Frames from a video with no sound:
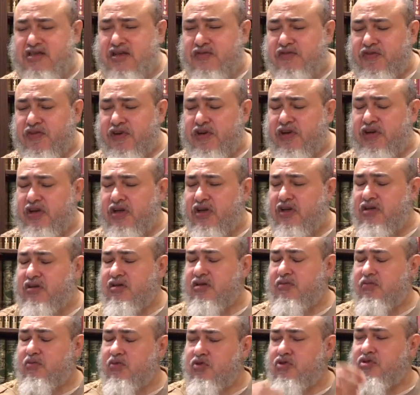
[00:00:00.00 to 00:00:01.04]
a
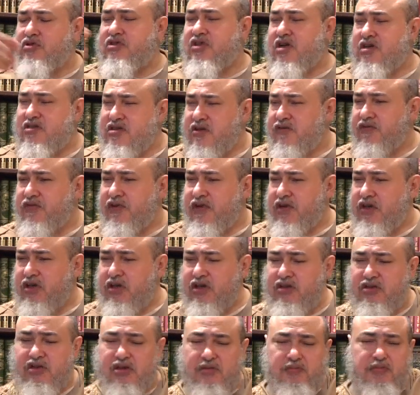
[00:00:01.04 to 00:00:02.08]
variant, Musa is a
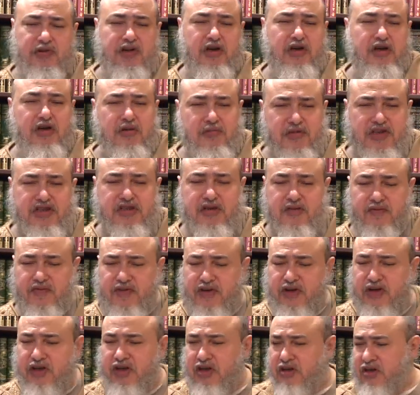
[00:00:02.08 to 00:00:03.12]
variant, Ibrahim is a
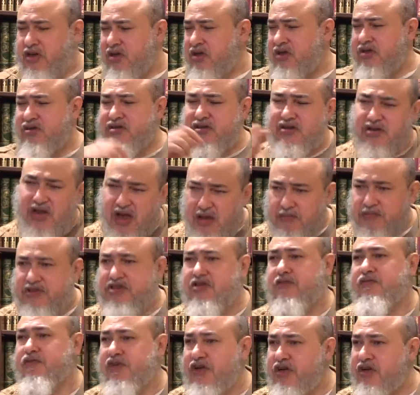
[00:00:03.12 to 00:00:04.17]
variant, and Islam is
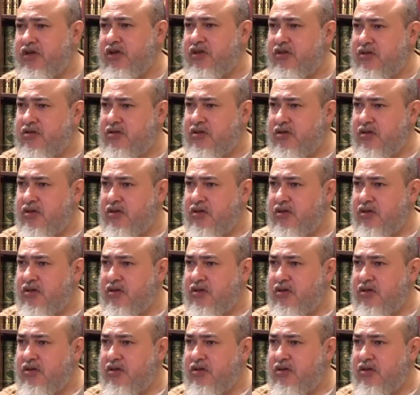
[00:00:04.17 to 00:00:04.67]
a variant.